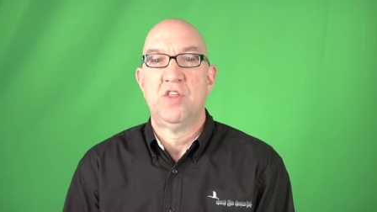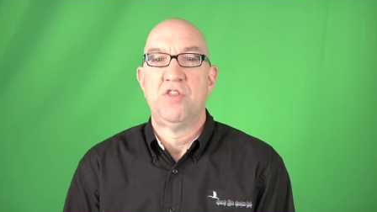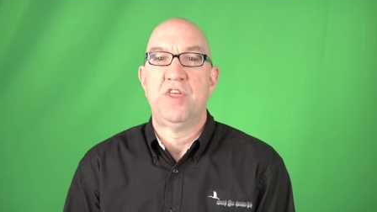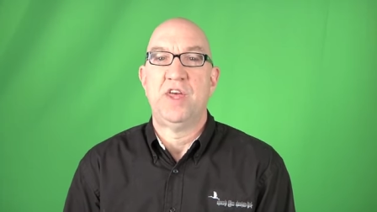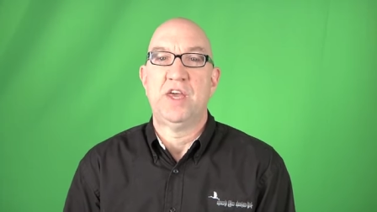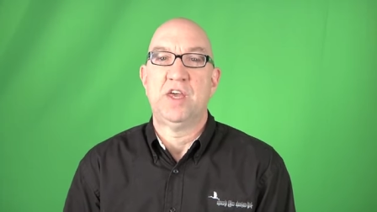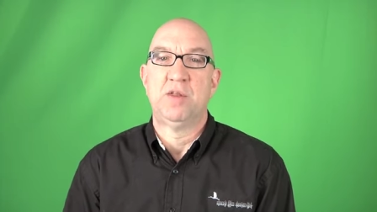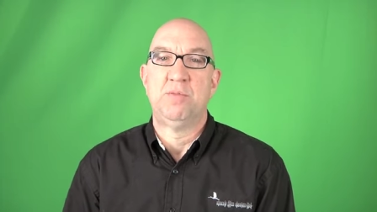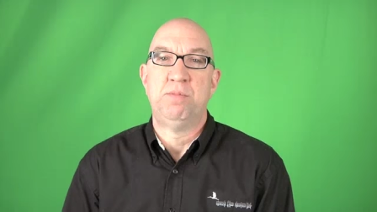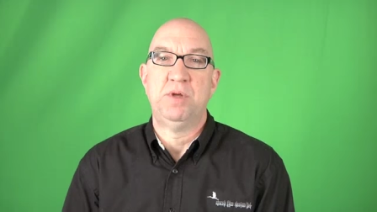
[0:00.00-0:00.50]

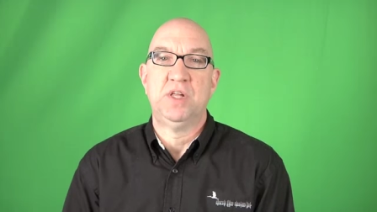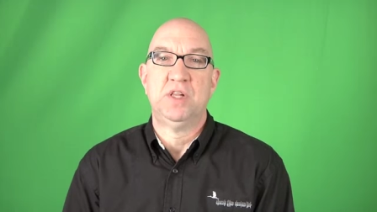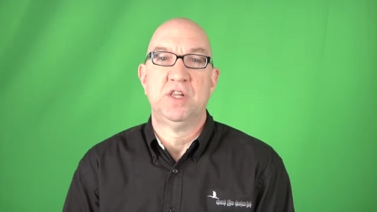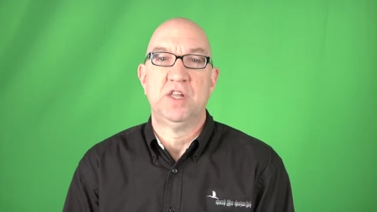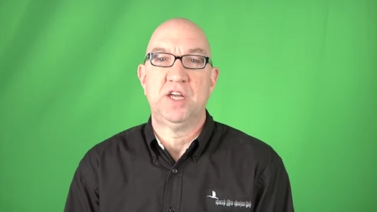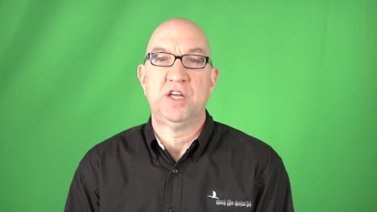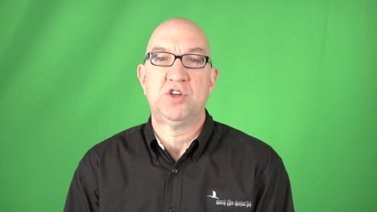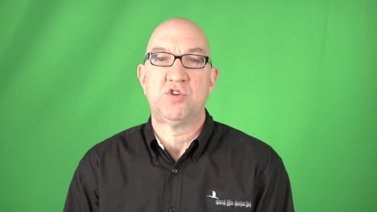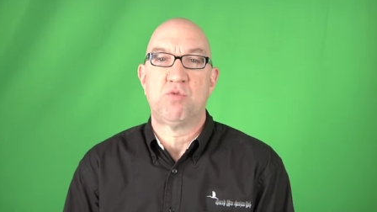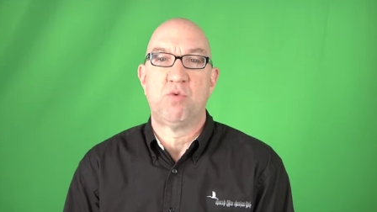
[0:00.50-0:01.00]
They can be
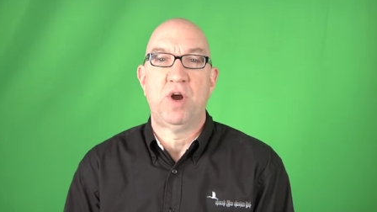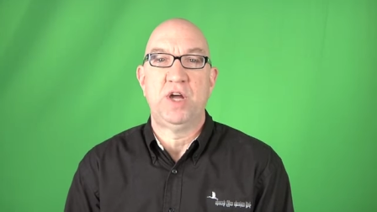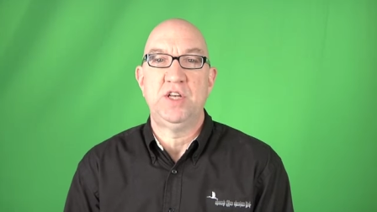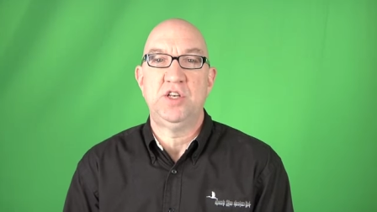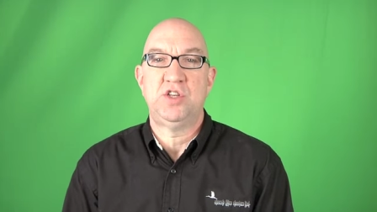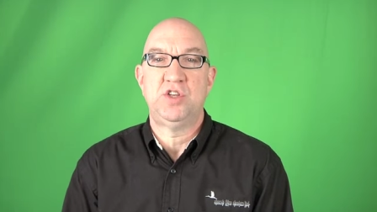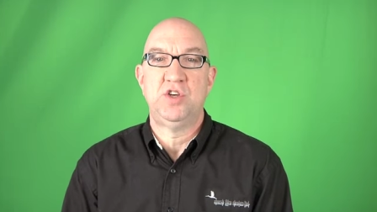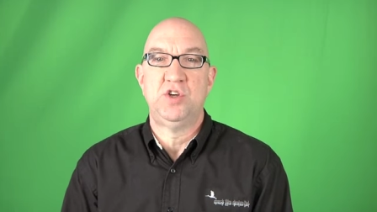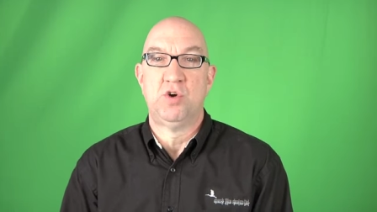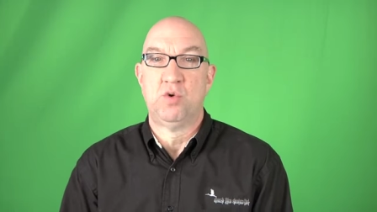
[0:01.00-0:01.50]
linked
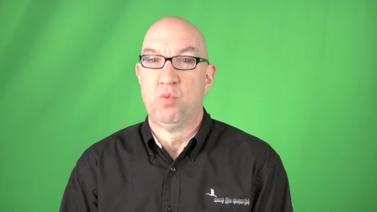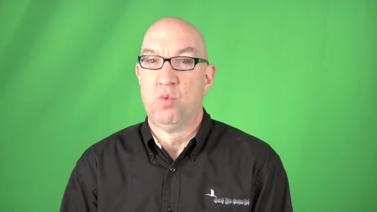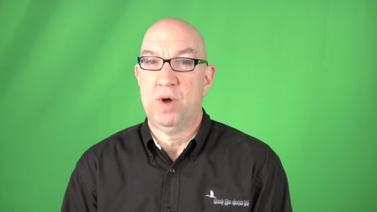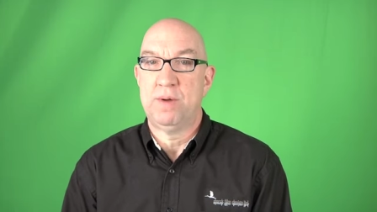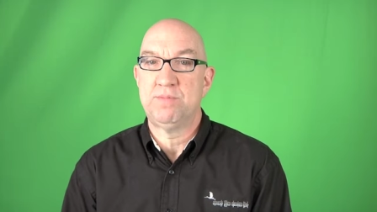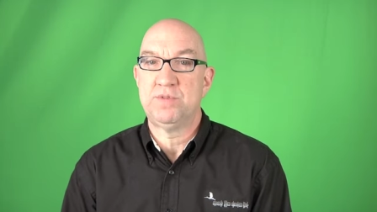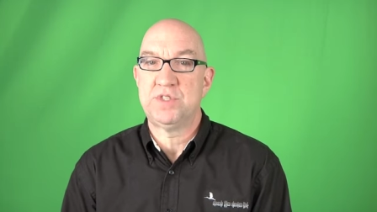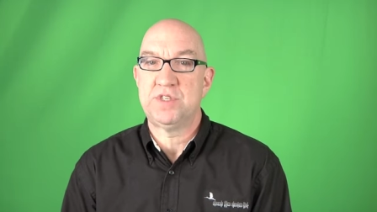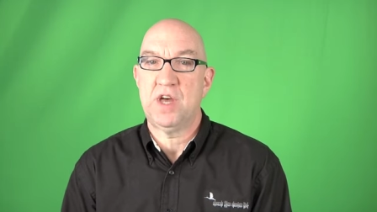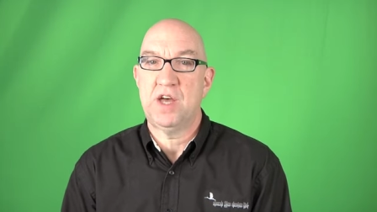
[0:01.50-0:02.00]
right to your
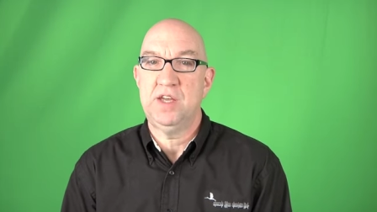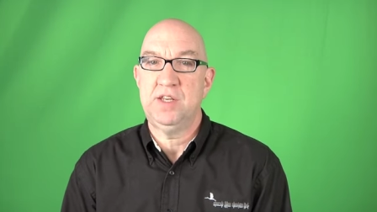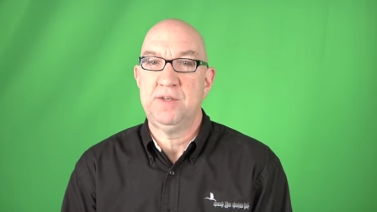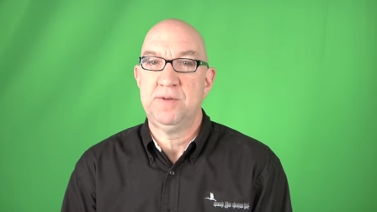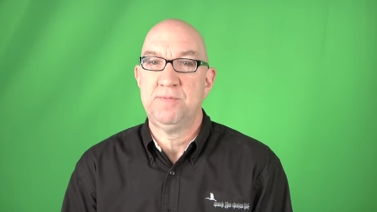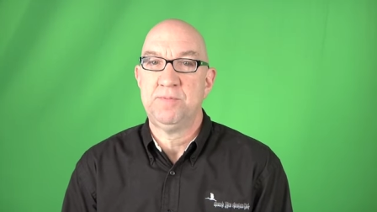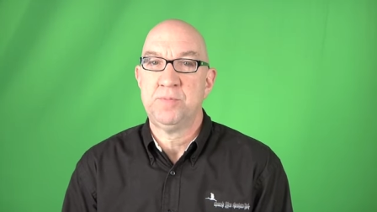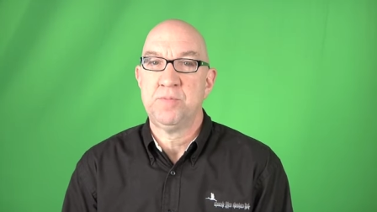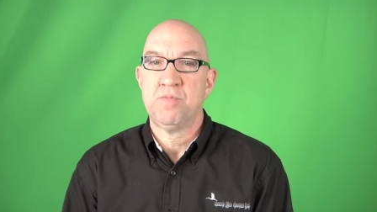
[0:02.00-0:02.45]
website.